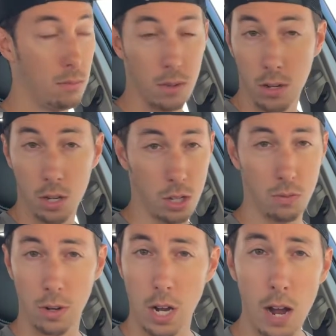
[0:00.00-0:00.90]
because it's
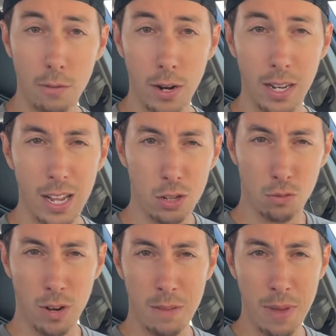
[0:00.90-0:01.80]
recovering. It's
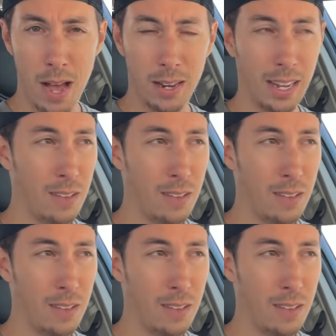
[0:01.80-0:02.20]
rebounding.